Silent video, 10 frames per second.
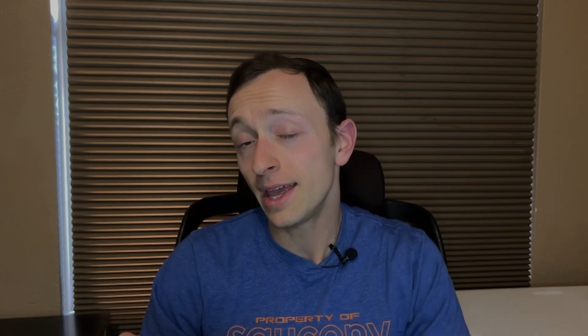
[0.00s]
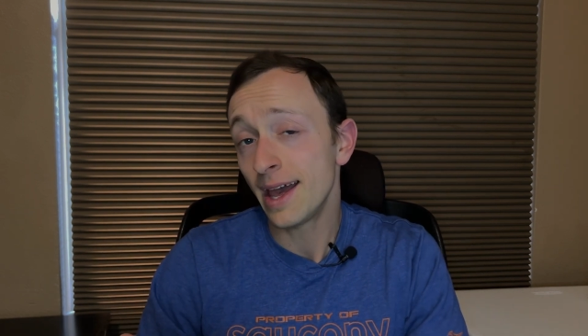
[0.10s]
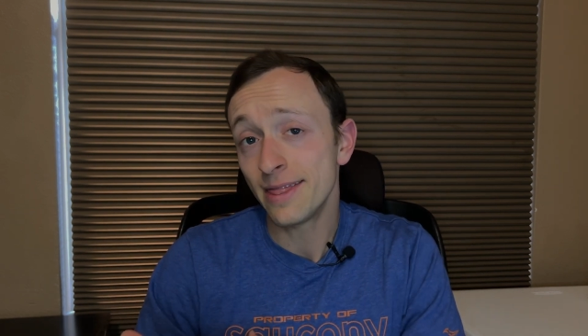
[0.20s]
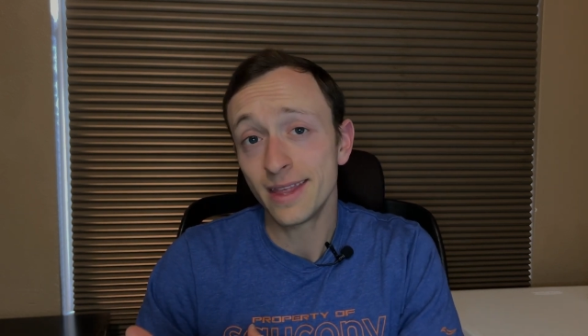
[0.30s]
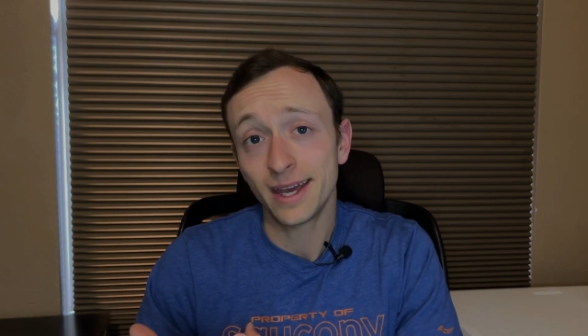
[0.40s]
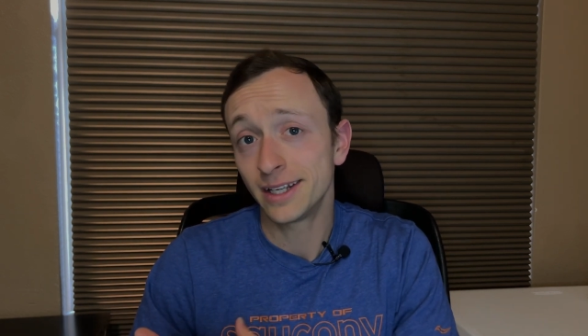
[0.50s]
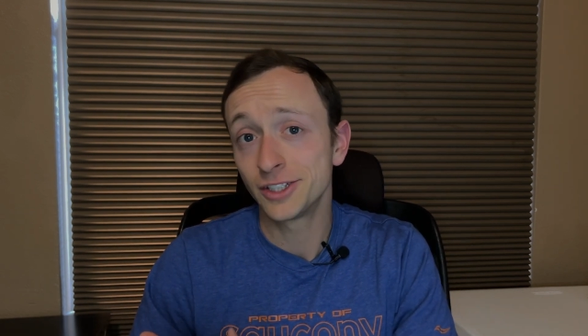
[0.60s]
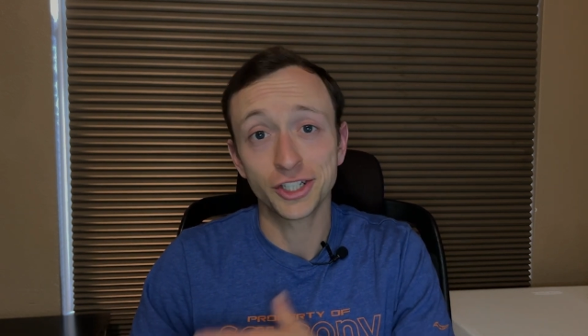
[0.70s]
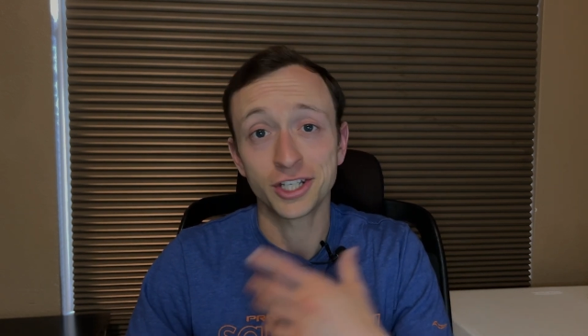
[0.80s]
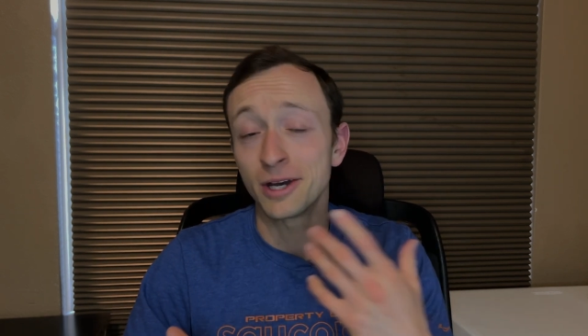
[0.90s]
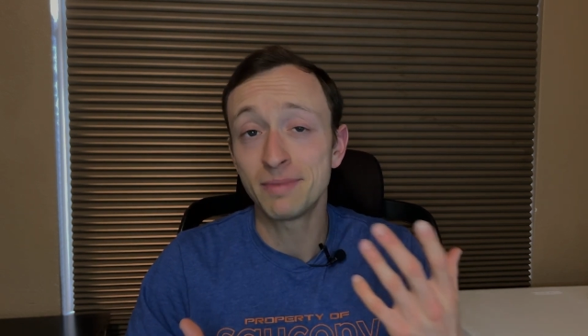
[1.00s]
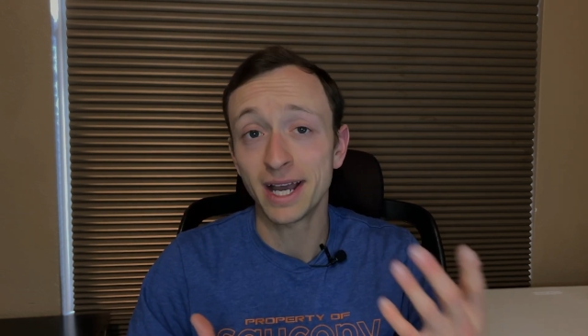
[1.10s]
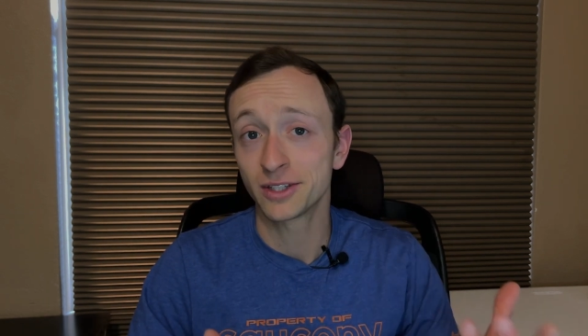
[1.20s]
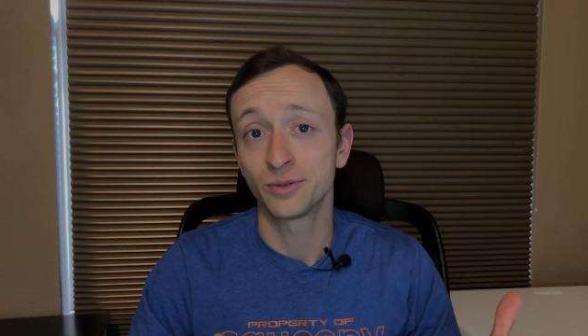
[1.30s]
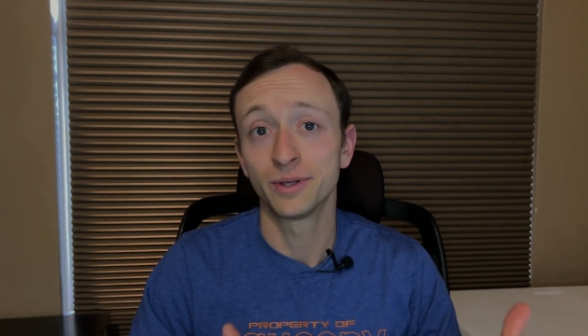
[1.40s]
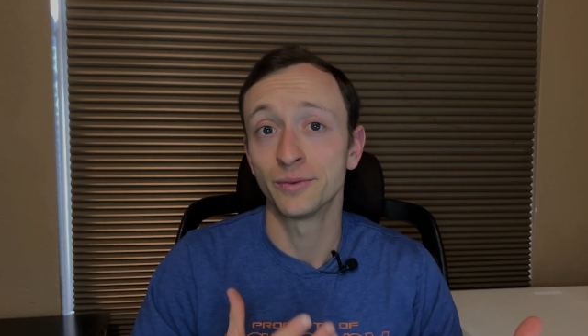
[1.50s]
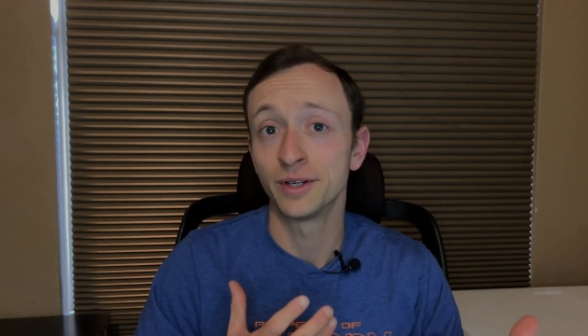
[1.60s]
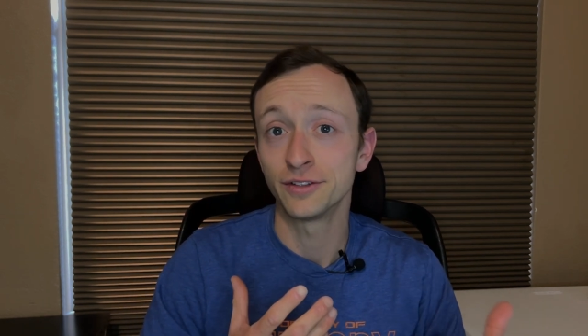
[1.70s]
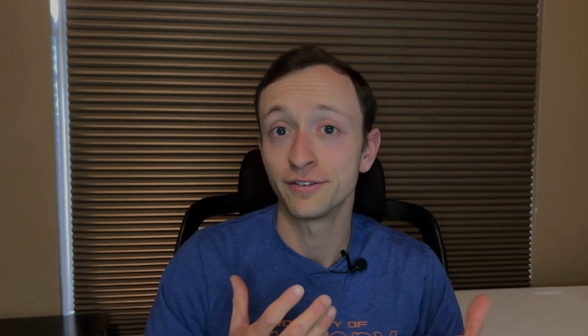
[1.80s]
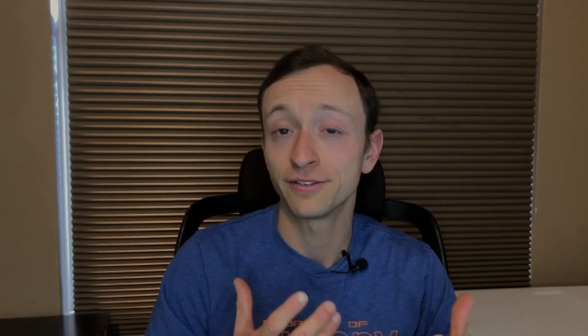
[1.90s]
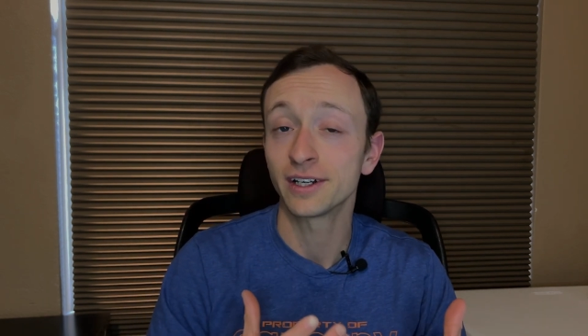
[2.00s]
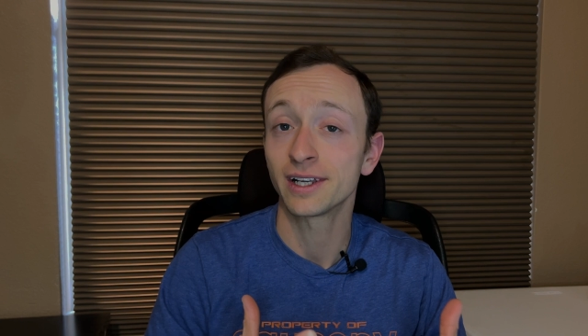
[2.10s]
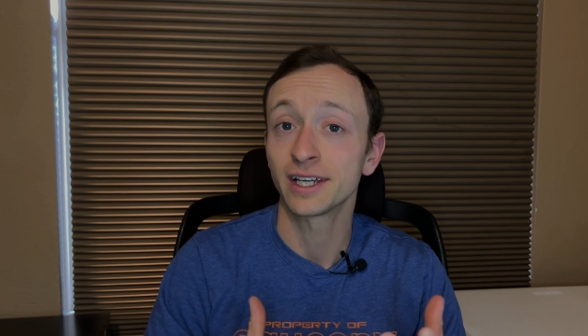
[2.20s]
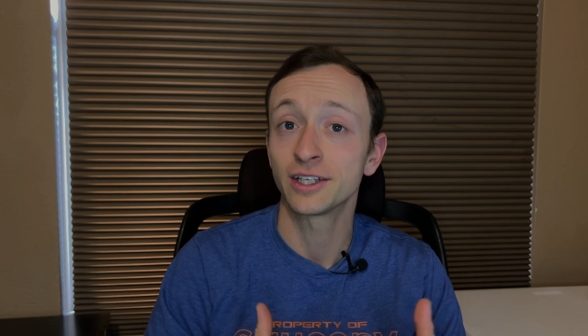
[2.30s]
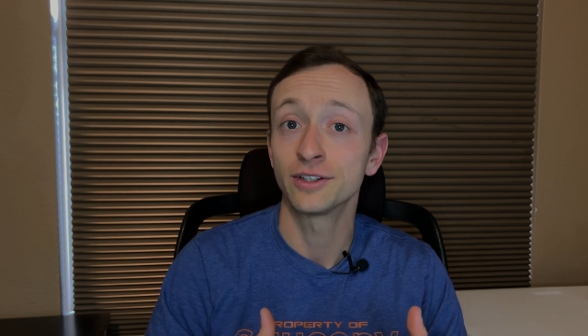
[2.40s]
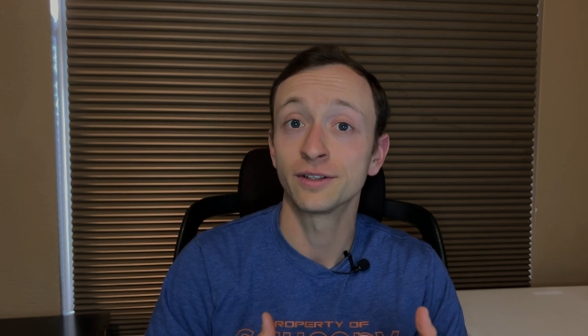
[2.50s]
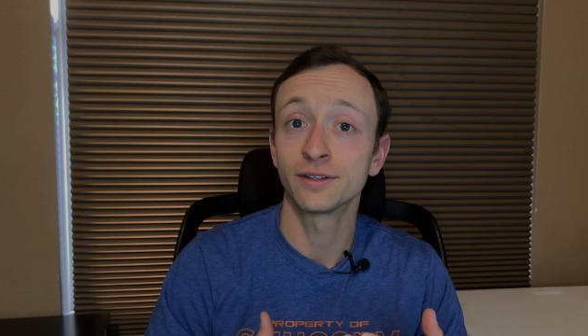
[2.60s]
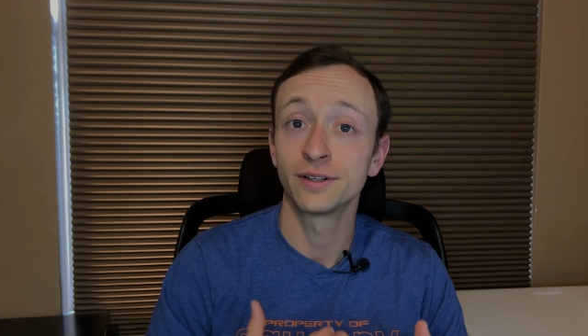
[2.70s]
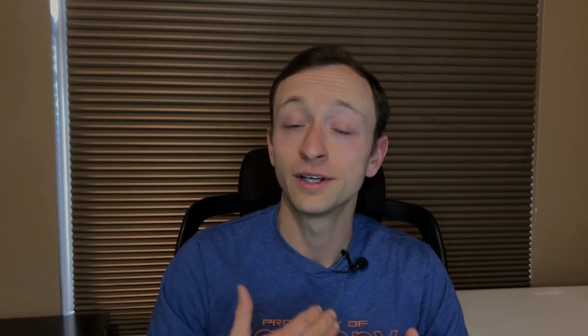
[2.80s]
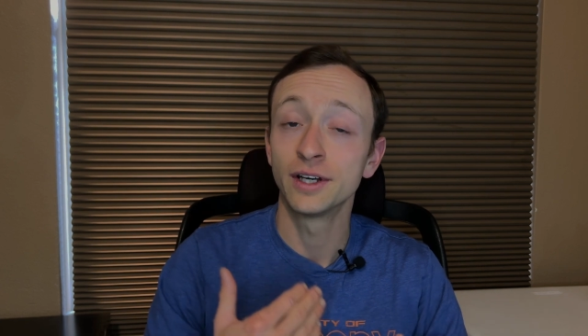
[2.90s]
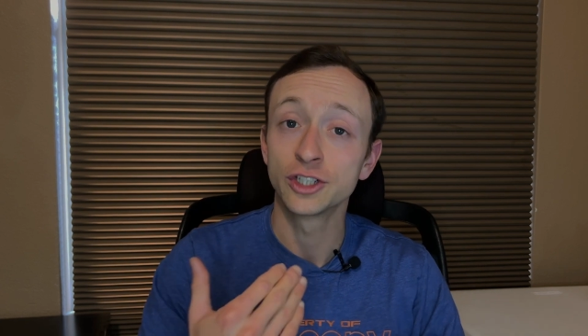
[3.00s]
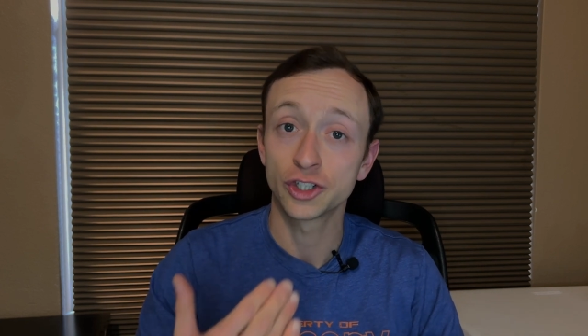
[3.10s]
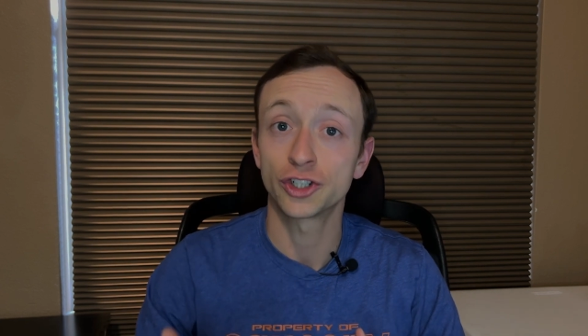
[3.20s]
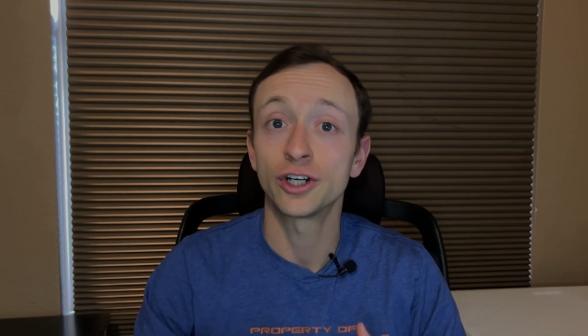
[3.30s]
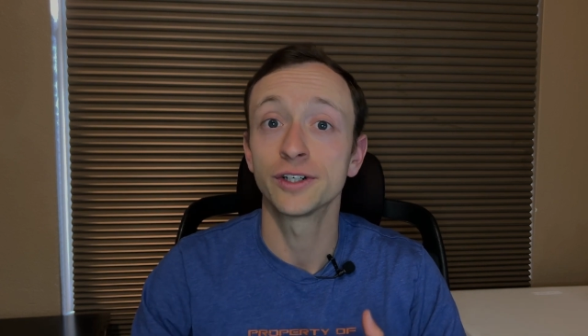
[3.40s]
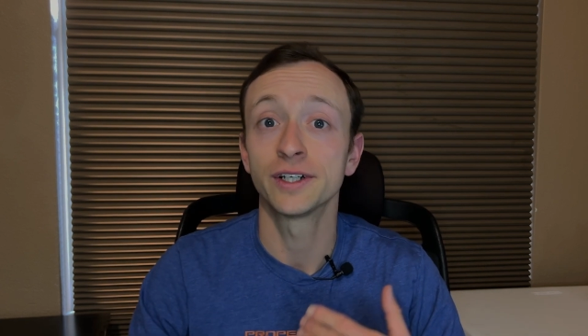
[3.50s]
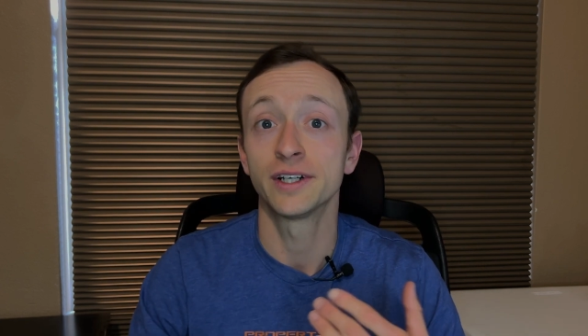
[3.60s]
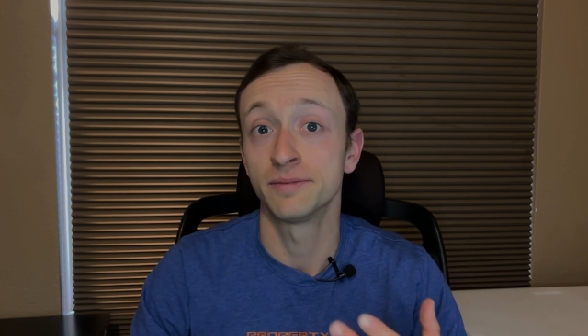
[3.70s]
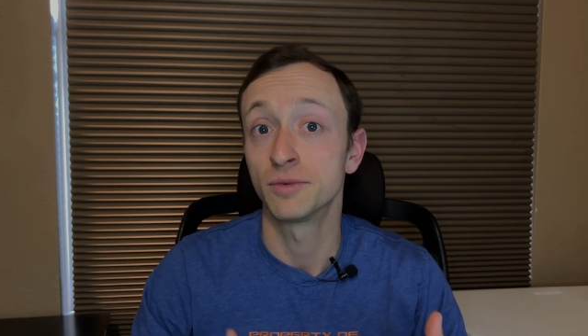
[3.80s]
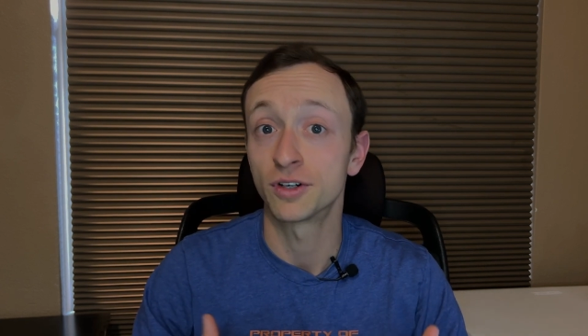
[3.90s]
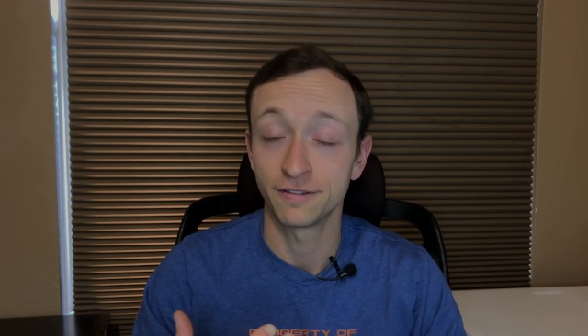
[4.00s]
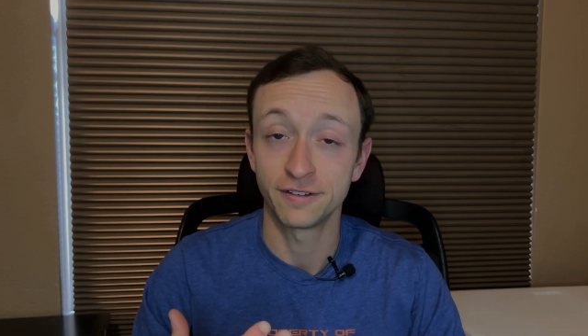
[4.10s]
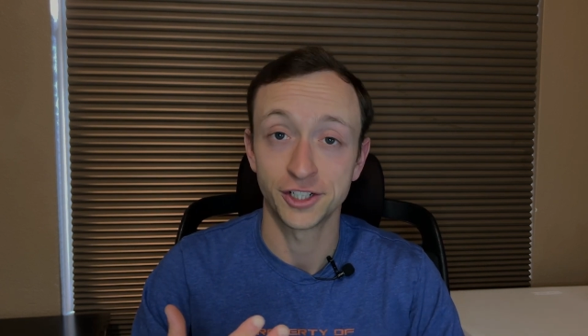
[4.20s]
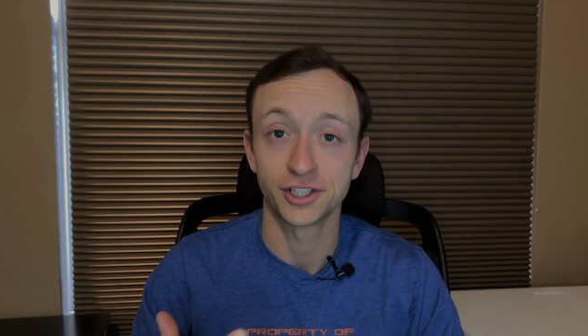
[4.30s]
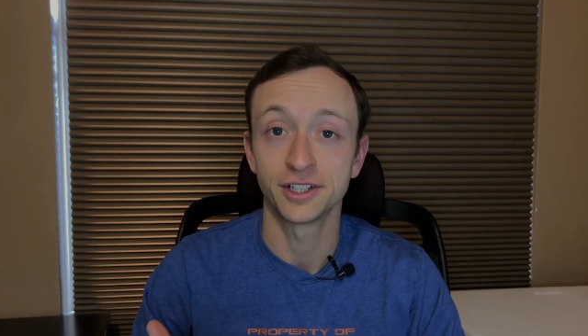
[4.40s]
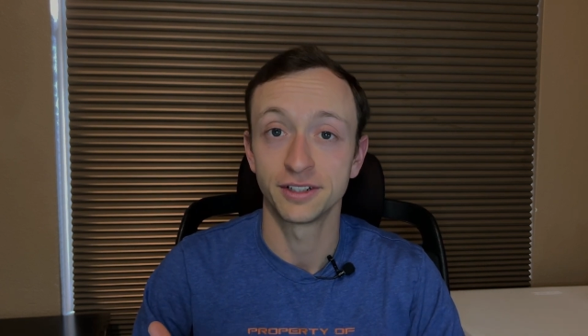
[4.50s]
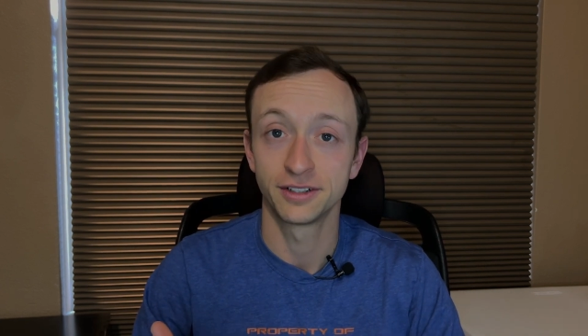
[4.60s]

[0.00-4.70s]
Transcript: and then just come back to it when you feel like you're stronger and more efficient.